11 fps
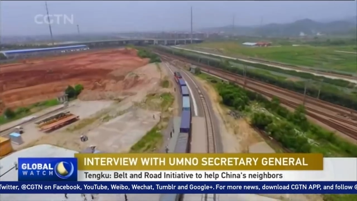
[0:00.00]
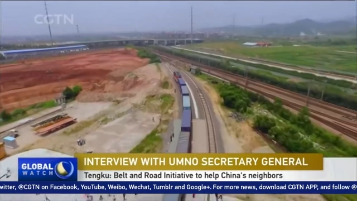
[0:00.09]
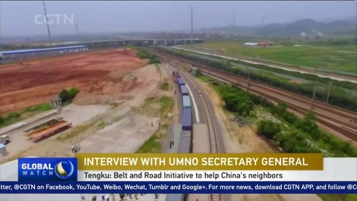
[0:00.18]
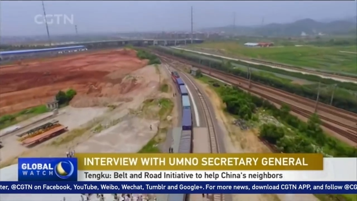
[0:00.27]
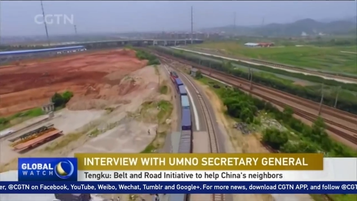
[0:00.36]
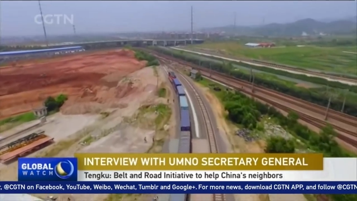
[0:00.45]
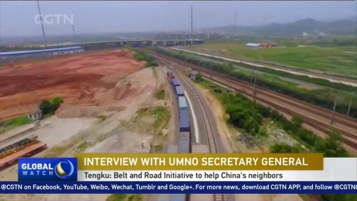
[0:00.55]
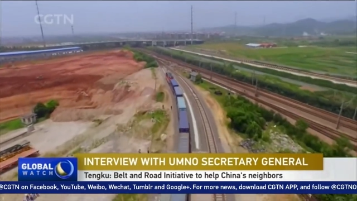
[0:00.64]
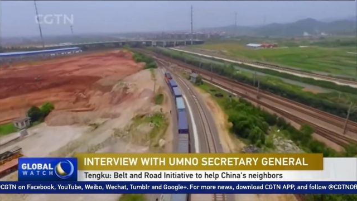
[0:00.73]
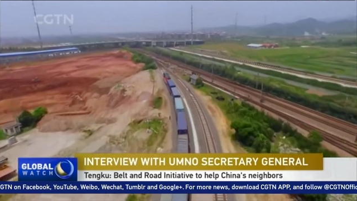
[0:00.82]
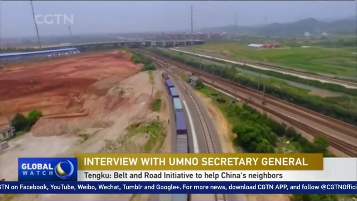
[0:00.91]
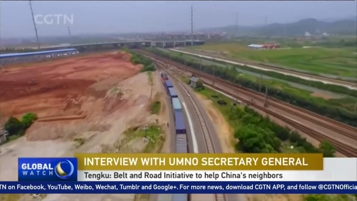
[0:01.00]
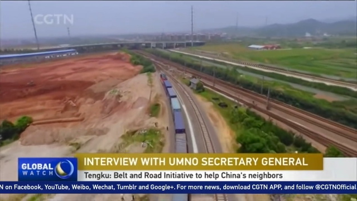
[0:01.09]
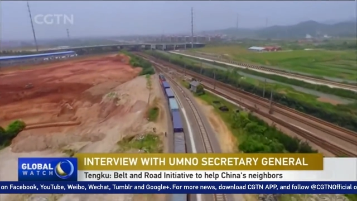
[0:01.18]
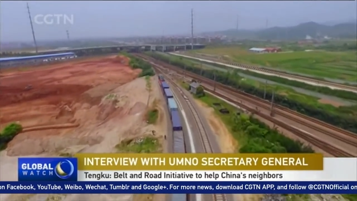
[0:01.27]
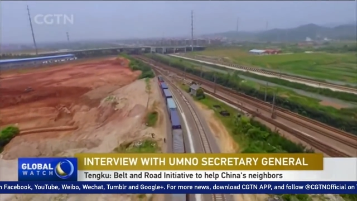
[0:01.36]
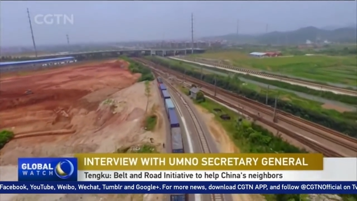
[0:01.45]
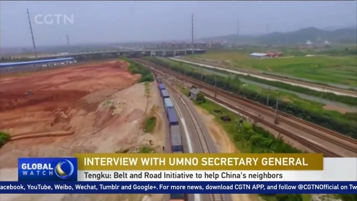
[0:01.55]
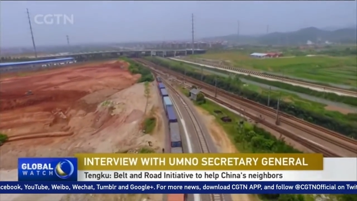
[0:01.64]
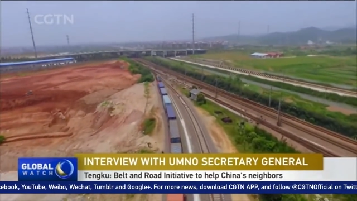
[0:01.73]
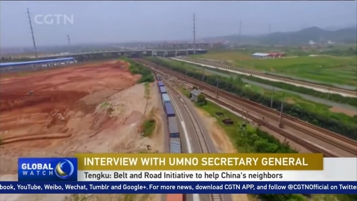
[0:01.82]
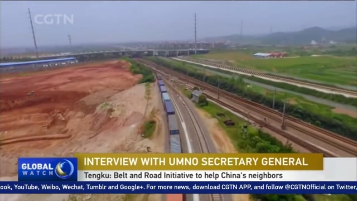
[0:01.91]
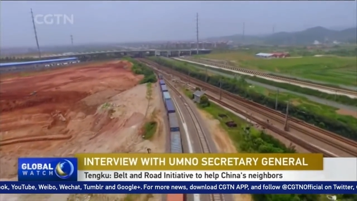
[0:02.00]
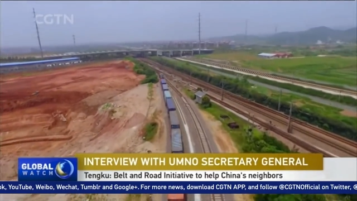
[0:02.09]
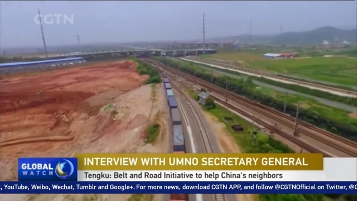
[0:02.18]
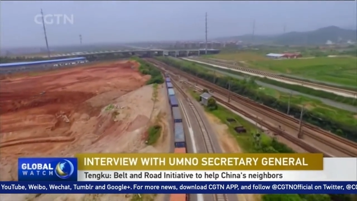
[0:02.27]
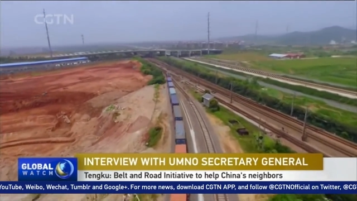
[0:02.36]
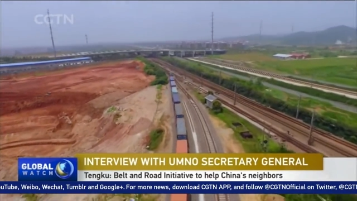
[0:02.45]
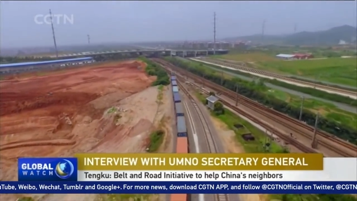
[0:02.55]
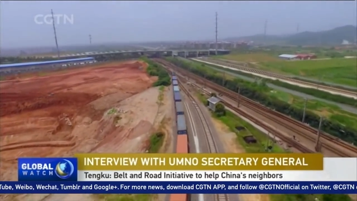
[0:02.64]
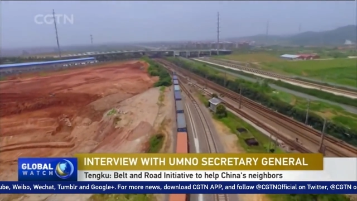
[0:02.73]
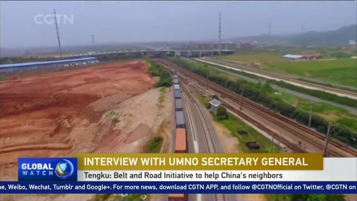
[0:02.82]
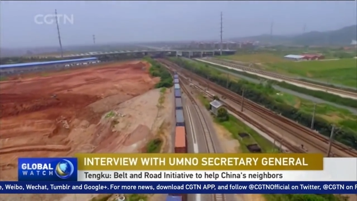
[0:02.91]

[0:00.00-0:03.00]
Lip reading: Nobody's mouth can be seen.